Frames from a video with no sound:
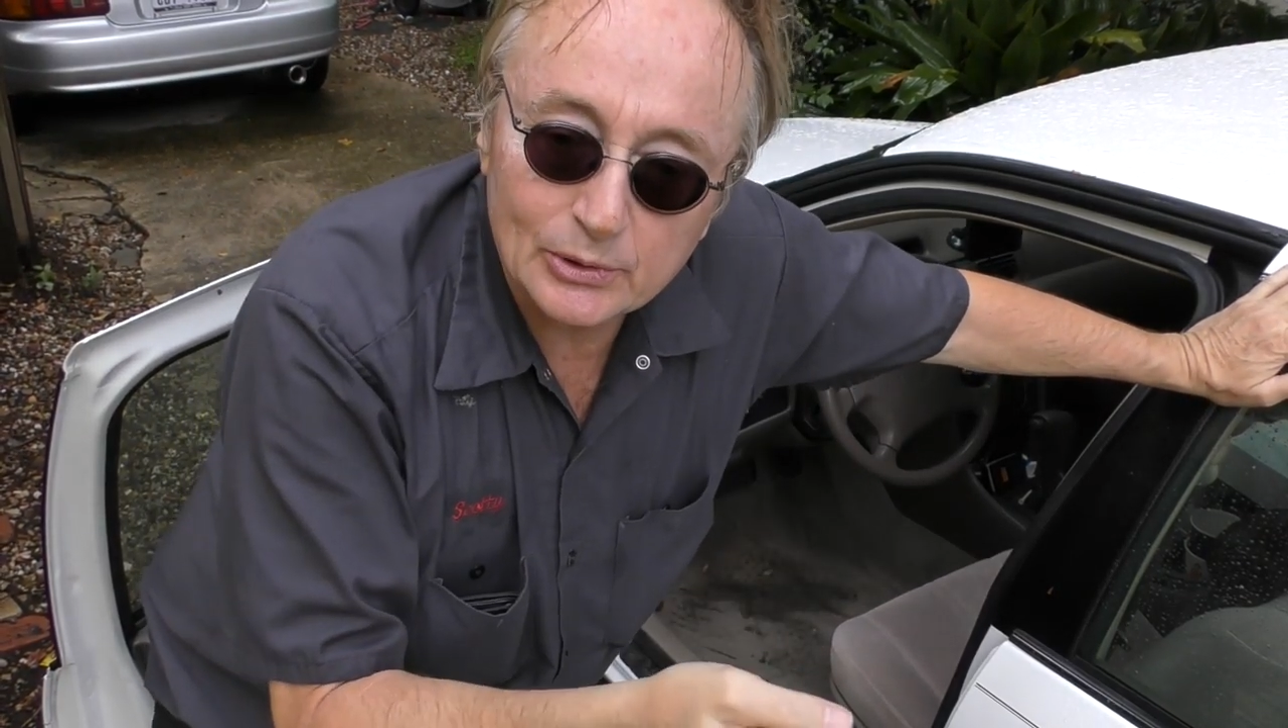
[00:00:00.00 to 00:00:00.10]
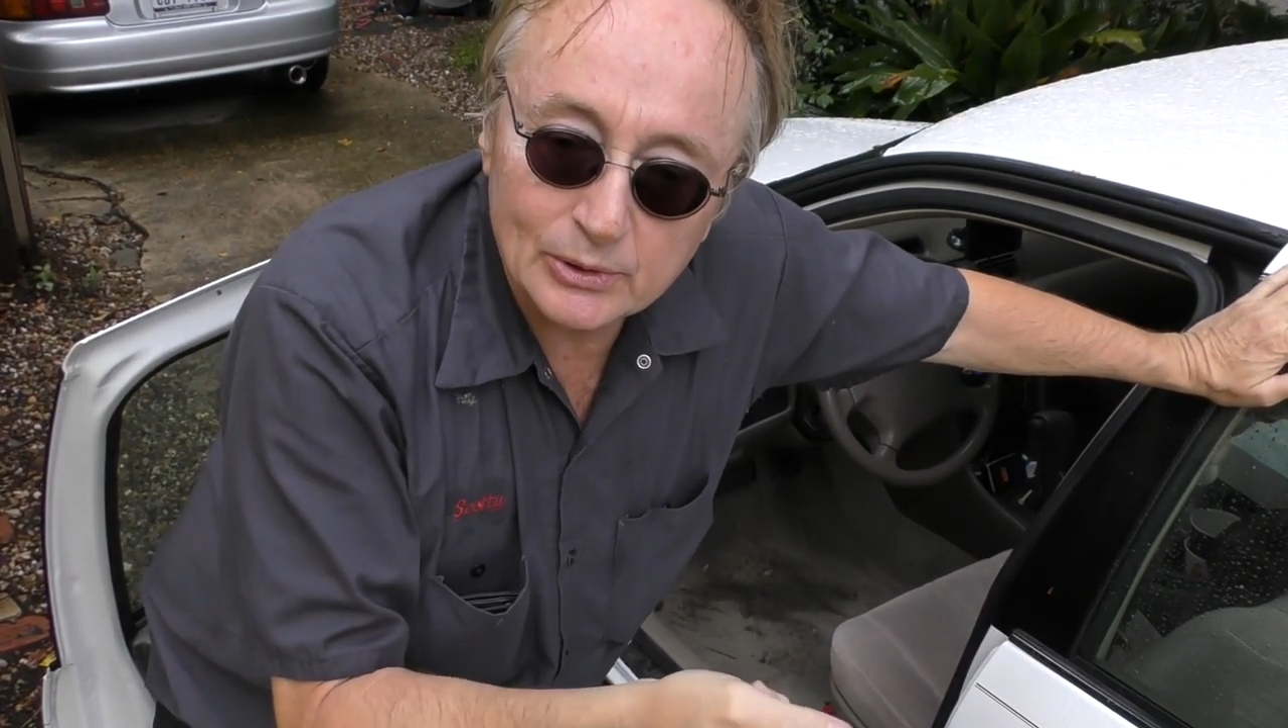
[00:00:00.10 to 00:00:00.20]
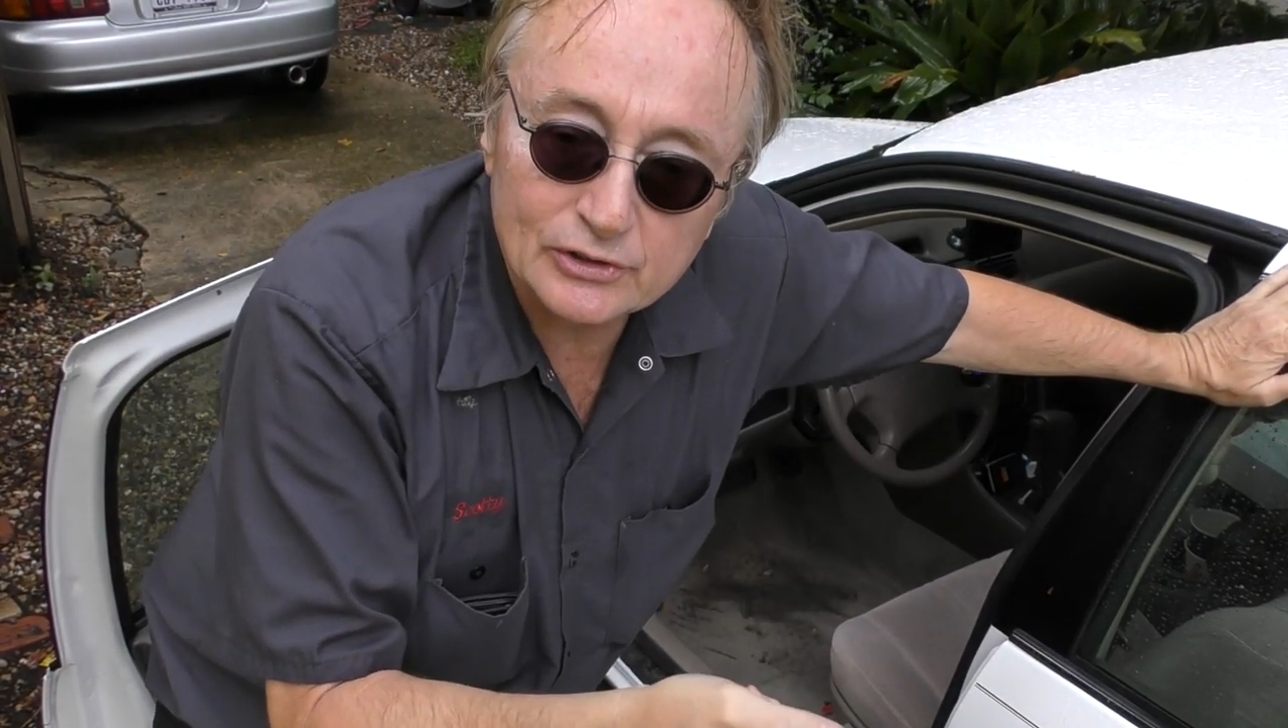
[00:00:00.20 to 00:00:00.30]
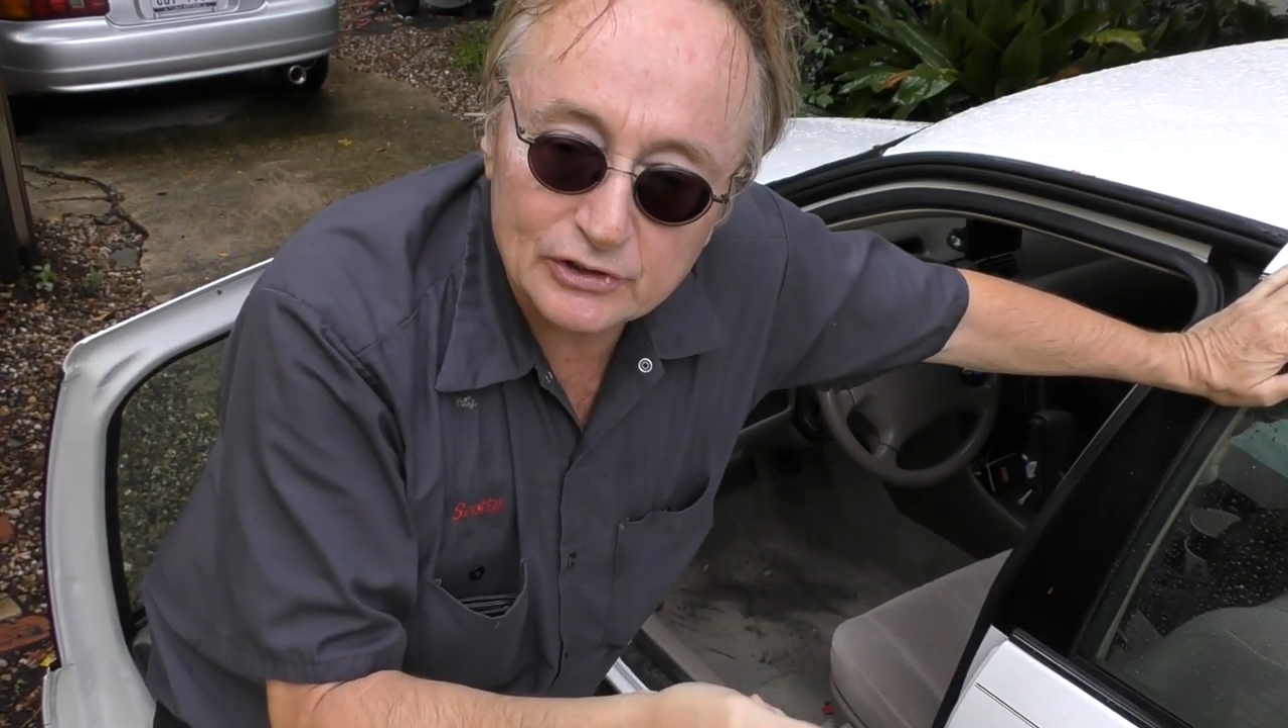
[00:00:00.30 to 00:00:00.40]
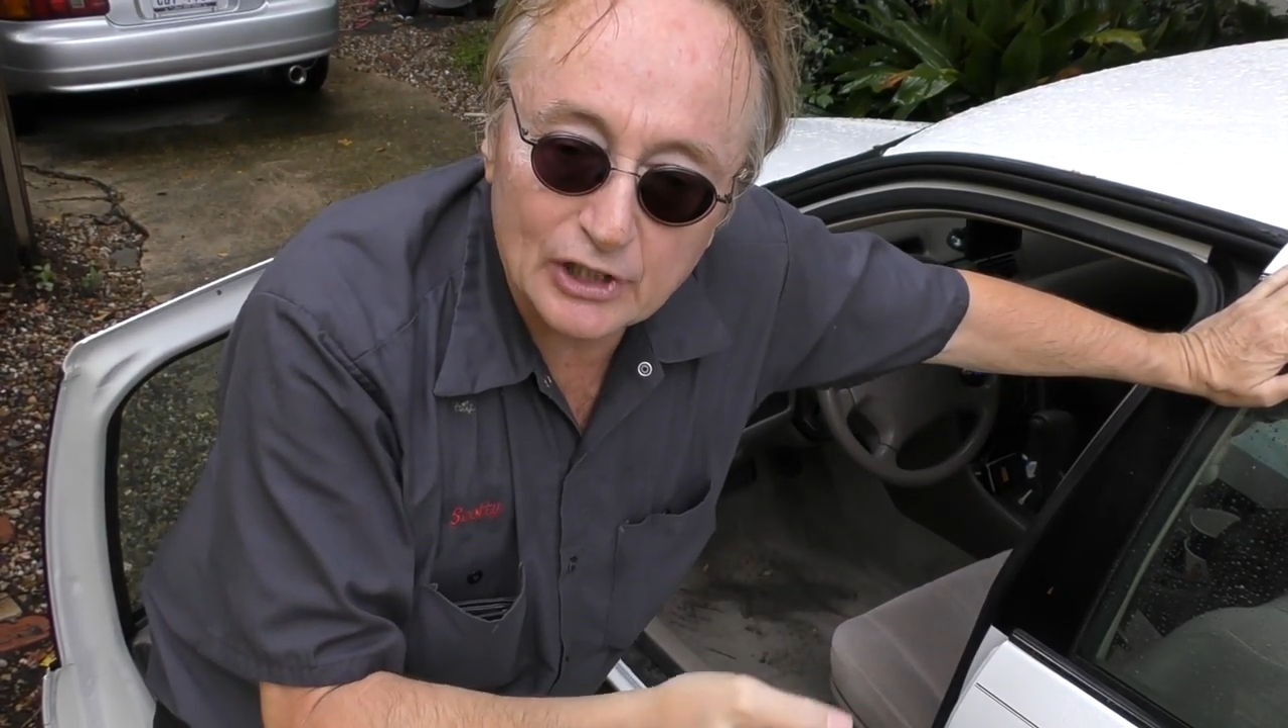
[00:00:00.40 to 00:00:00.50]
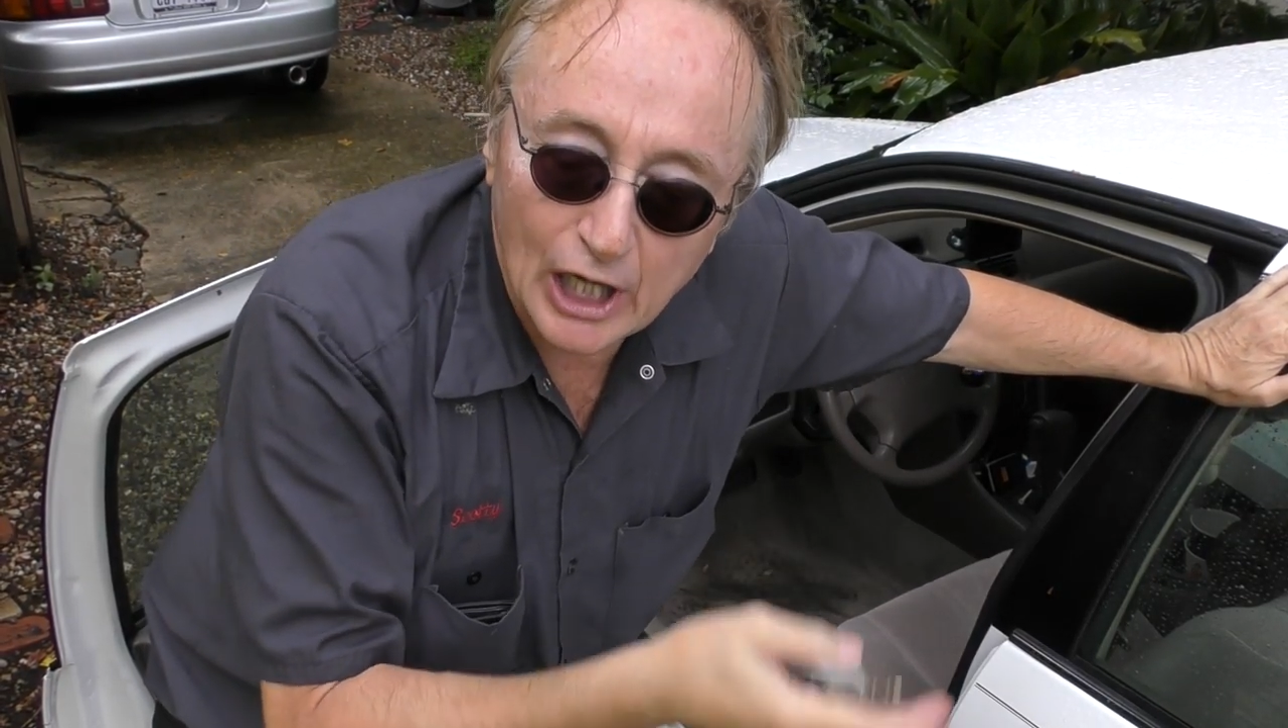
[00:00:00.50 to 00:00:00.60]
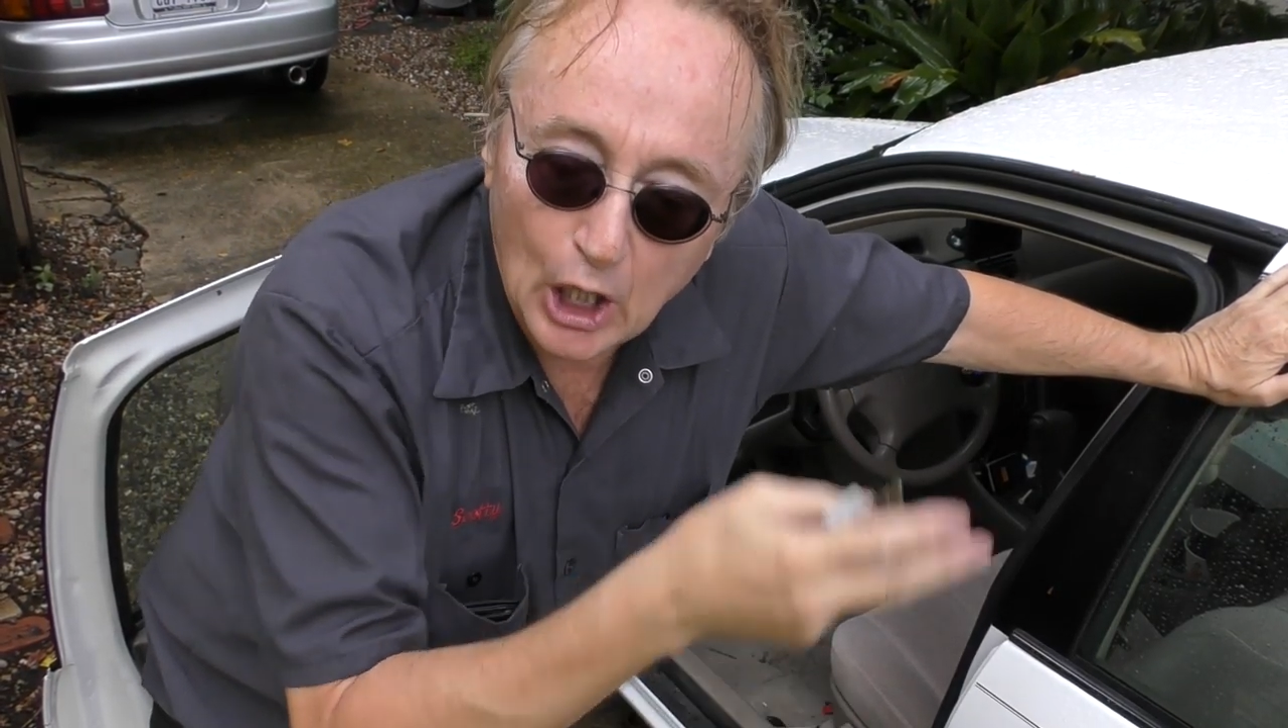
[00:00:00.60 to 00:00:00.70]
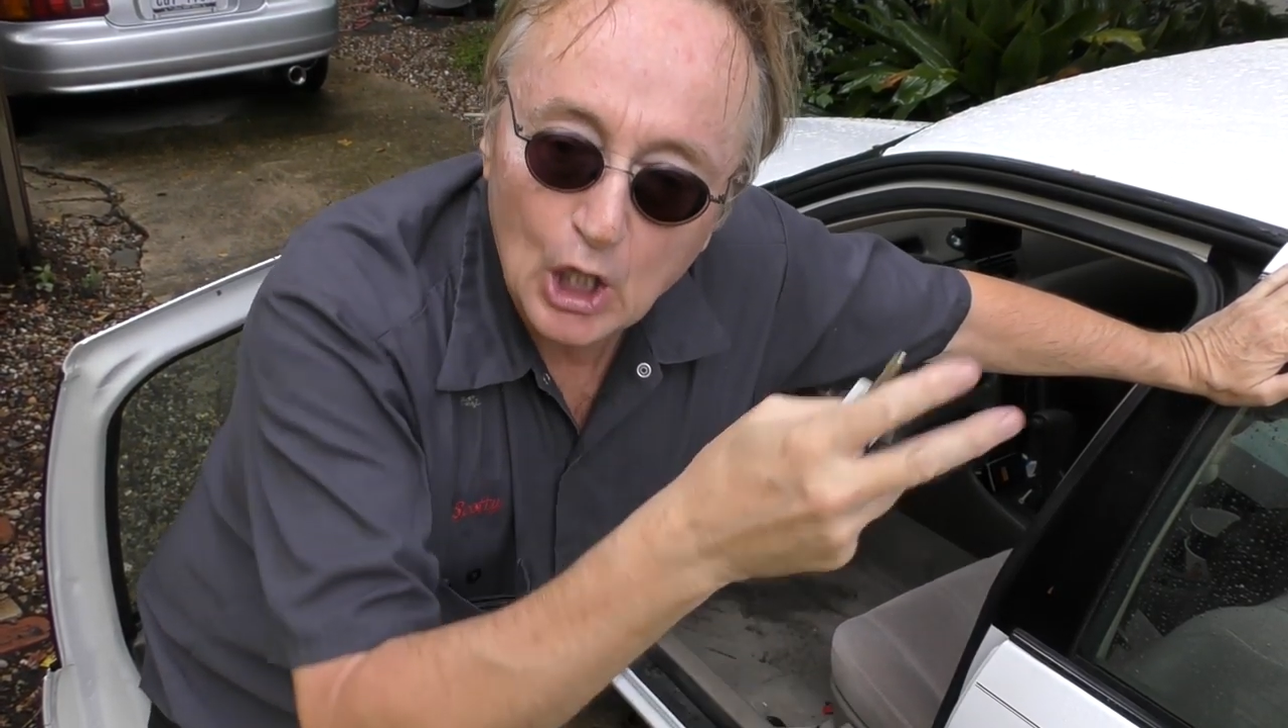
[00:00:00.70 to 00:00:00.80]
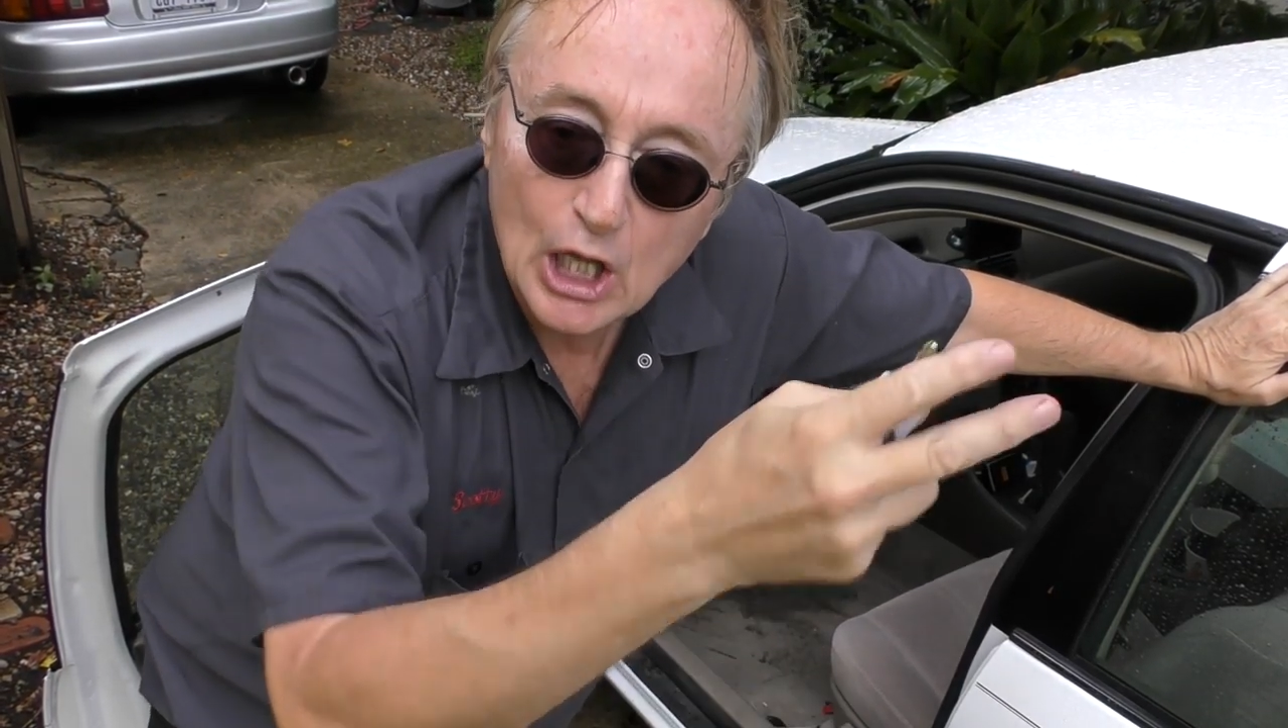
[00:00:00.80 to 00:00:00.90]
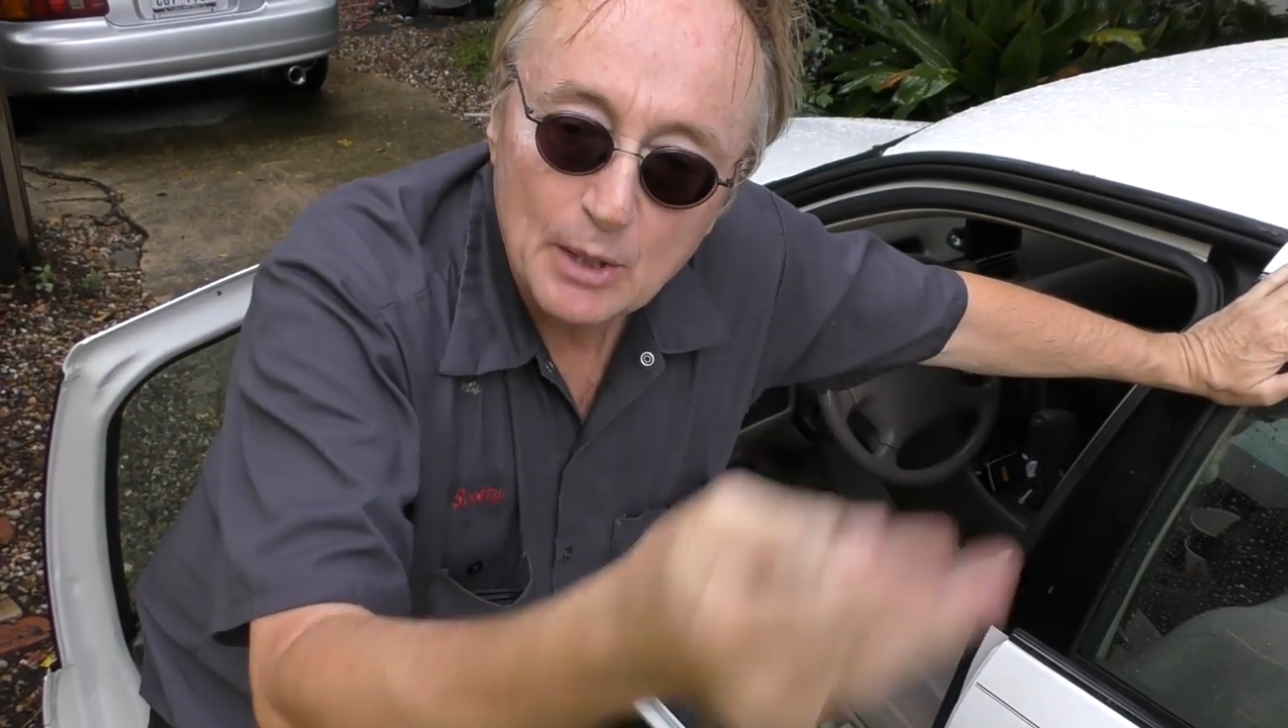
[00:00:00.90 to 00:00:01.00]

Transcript: to install